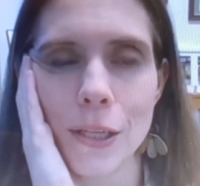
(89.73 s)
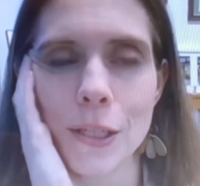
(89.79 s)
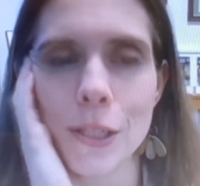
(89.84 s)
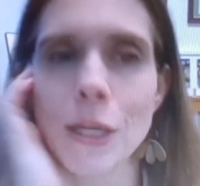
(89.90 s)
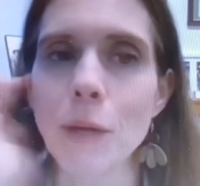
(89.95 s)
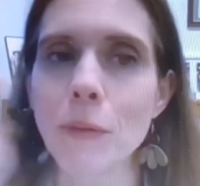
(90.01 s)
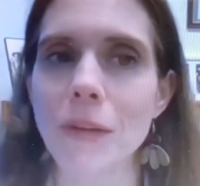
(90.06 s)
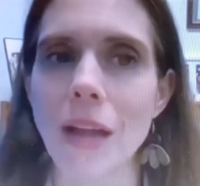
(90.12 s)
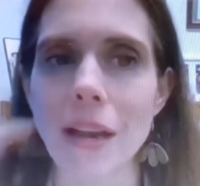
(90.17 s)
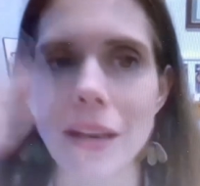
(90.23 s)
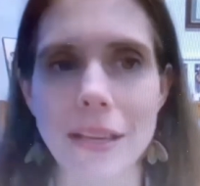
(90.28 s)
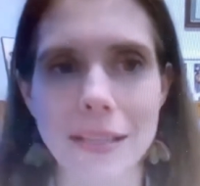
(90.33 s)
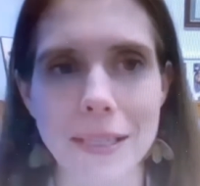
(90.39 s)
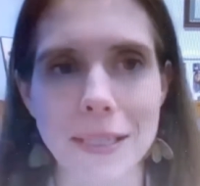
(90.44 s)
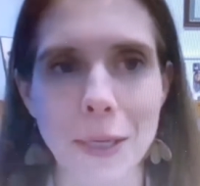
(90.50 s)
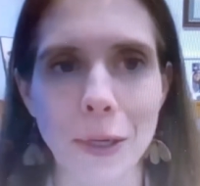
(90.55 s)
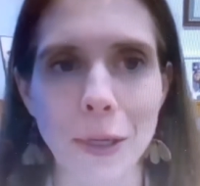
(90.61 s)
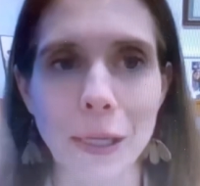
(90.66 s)
not
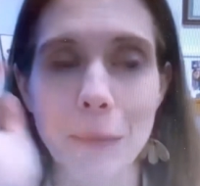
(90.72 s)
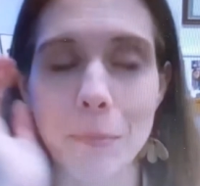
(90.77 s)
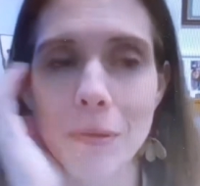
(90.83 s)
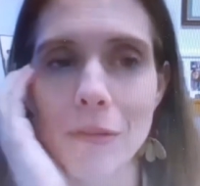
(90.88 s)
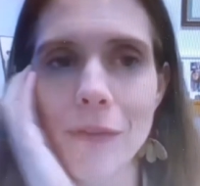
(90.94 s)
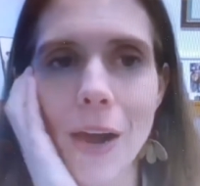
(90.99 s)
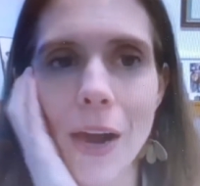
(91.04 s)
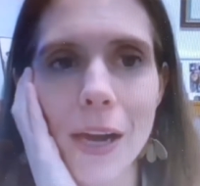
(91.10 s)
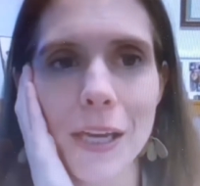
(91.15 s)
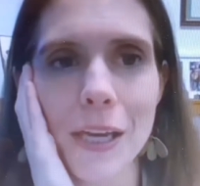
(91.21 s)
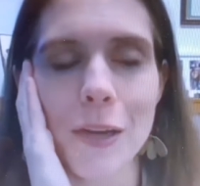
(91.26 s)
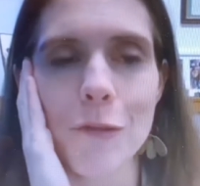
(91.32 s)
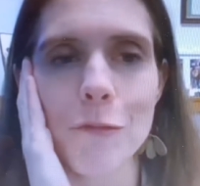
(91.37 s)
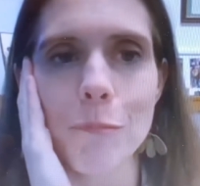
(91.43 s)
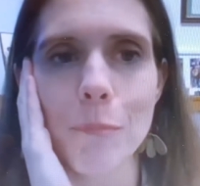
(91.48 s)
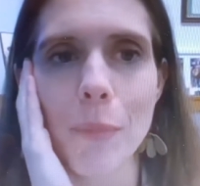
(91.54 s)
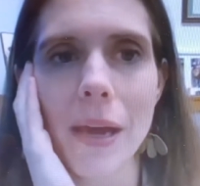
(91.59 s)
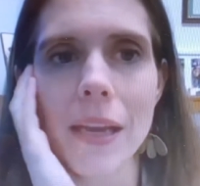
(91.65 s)
necessarily
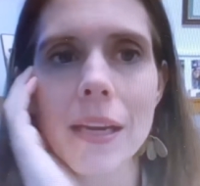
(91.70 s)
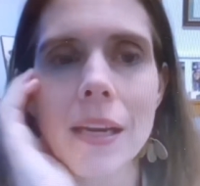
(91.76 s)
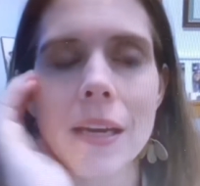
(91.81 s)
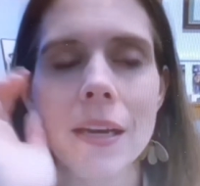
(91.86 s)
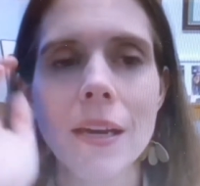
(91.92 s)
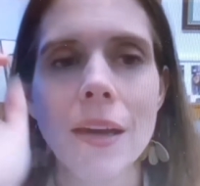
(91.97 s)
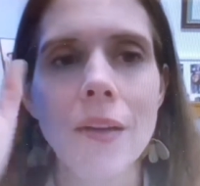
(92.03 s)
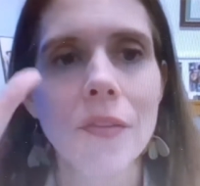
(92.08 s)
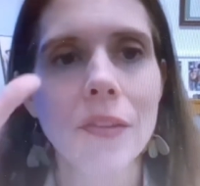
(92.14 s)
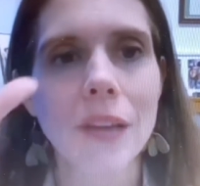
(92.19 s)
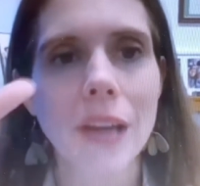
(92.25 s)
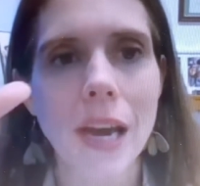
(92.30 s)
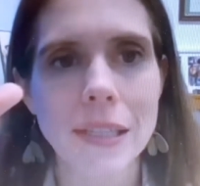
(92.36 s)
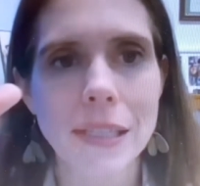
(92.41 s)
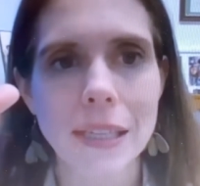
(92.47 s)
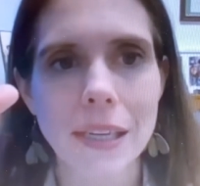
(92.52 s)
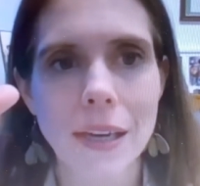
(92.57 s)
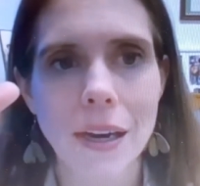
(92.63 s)
provocative, but the
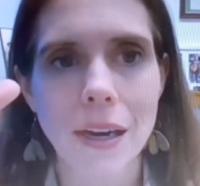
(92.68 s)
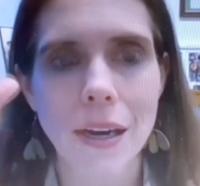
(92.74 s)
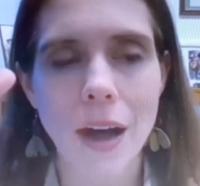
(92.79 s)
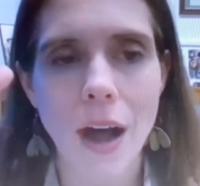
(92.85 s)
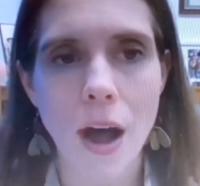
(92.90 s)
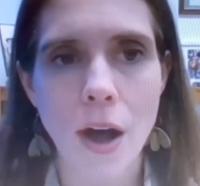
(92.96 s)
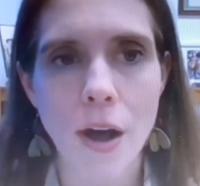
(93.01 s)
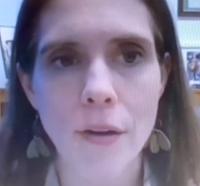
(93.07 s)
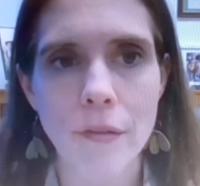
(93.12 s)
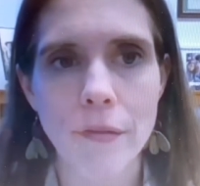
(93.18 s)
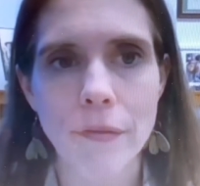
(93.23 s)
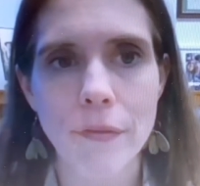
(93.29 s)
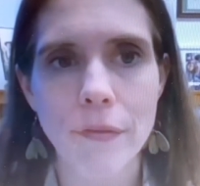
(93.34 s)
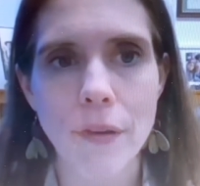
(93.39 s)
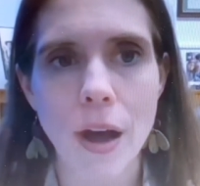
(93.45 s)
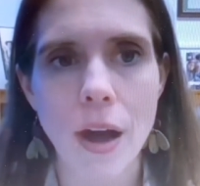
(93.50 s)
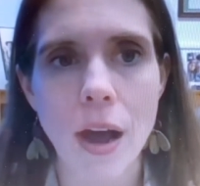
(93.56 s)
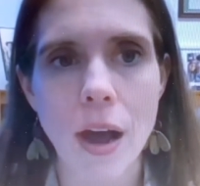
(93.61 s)
idea of
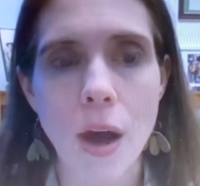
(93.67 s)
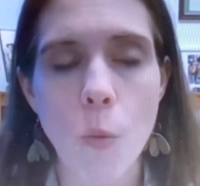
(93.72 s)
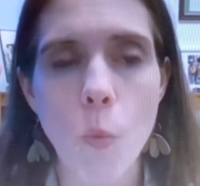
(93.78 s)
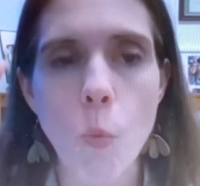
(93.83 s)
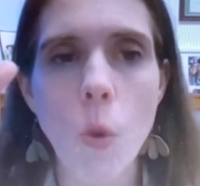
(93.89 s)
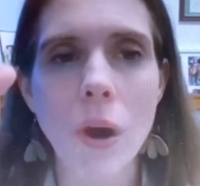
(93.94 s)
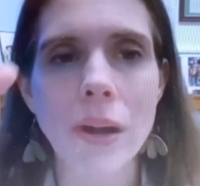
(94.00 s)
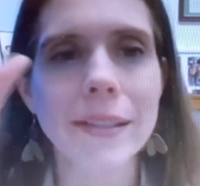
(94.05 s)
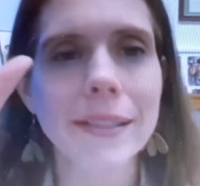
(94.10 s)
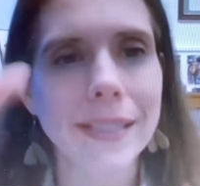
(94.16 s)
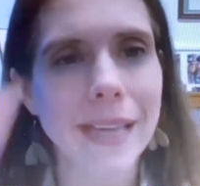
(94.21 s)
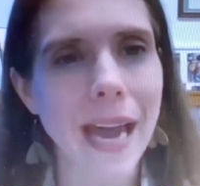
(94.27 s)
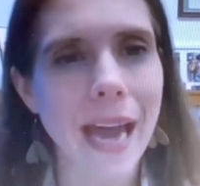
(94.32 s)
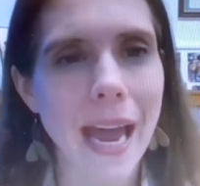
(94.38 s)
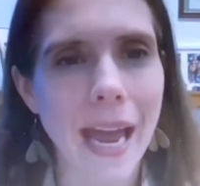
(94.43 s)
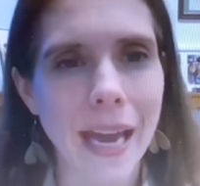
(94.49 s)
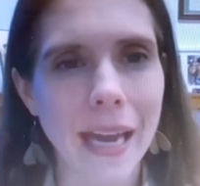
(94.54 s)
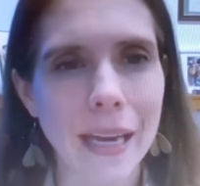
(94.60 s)
one
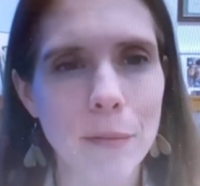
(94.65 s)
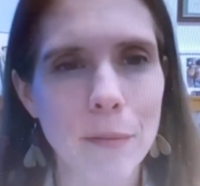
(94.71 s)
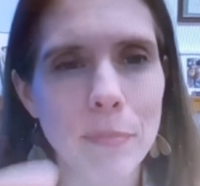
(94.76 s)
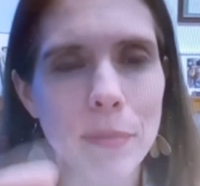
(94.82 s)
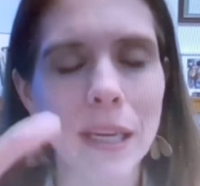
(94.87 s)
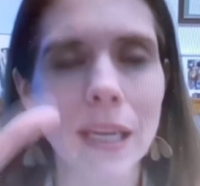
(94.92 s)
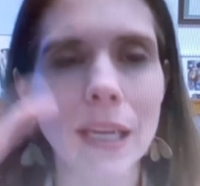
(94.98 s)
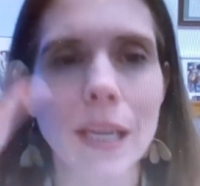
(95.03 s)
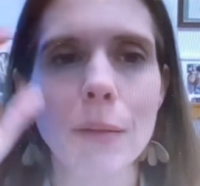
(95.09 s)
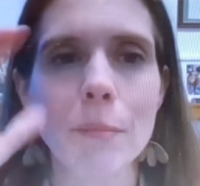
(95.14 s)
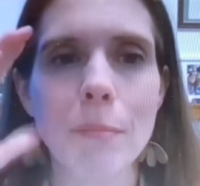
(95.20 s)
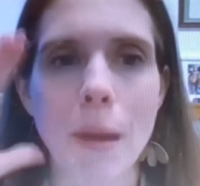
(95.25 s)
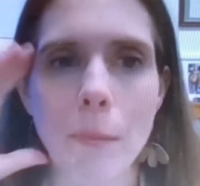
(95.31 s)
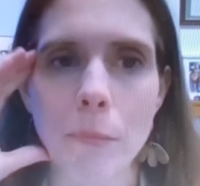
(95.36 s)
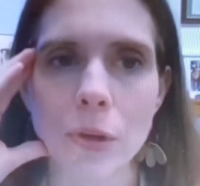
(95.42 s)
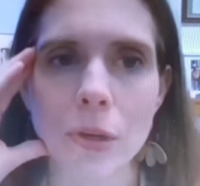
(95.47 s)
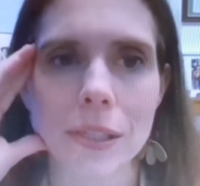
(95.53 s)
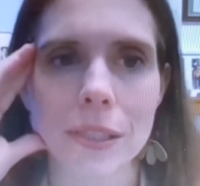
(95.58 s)
day being
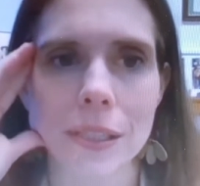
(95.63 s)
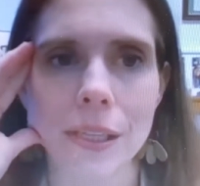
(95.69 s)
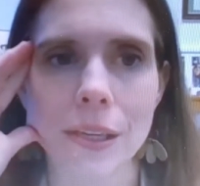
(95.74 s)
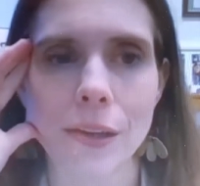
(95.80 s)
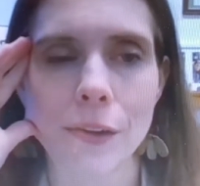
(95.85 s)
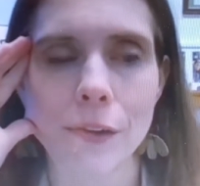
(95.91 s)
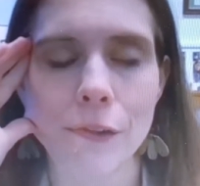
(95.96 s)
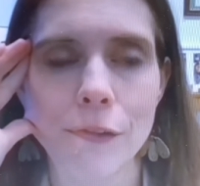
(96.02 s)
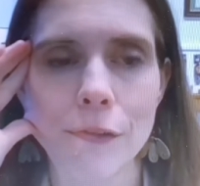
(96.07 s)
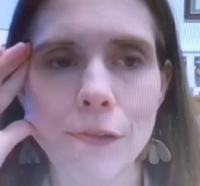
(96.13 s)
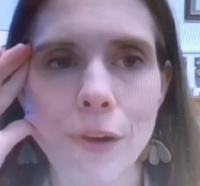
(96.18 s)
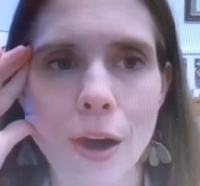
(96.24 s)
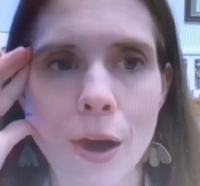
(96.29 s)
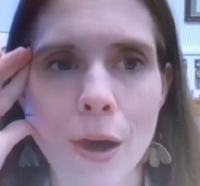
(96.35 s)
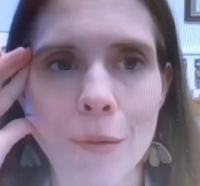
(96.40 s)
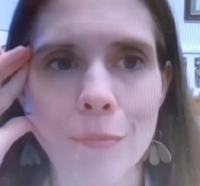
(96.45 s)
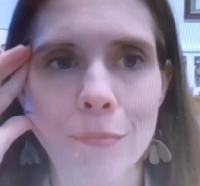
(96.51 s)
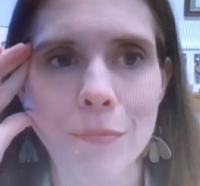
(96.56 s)
commemorative.
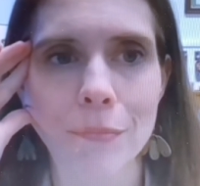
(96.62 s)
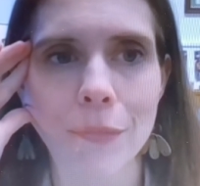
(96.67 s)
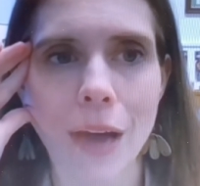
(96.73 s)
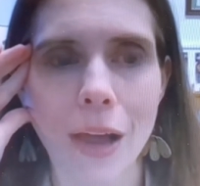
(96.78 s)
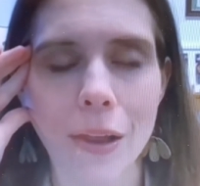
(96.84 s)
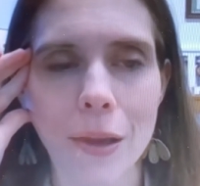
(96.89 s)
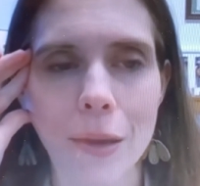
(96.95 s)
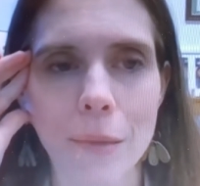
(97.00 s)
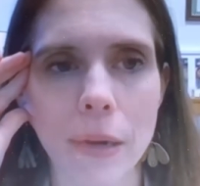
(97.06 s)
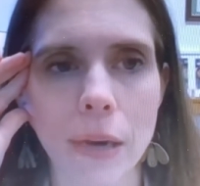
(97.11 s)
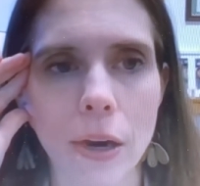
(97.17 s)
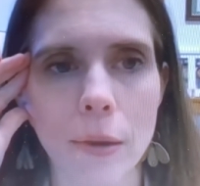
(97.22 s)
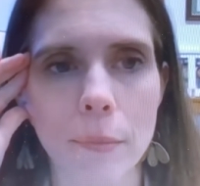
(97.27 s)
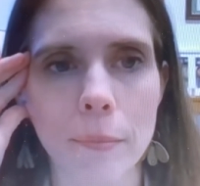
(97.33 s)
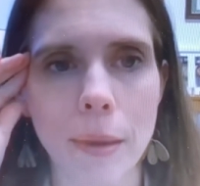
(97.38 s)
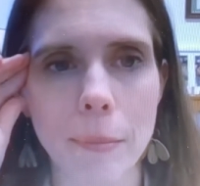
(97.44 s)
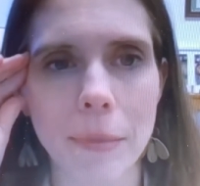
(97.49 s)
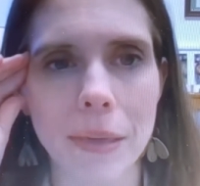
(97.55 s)
I'll come
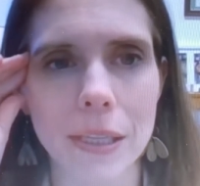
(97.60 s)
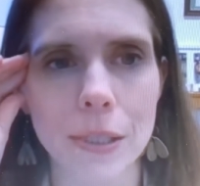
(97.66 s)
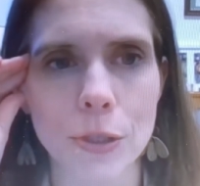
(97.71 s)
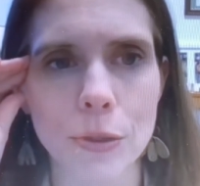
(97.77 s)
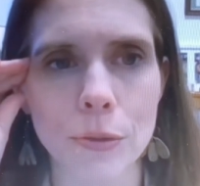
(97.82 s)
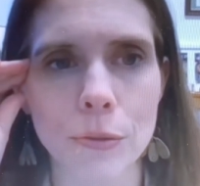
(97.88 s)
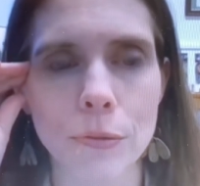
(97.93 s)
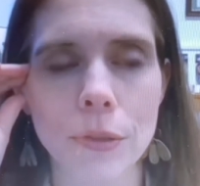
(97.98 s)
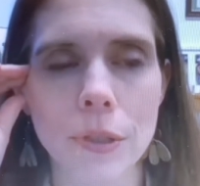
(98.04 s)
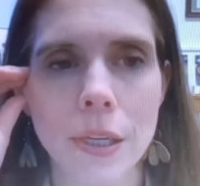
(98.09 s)
maybe to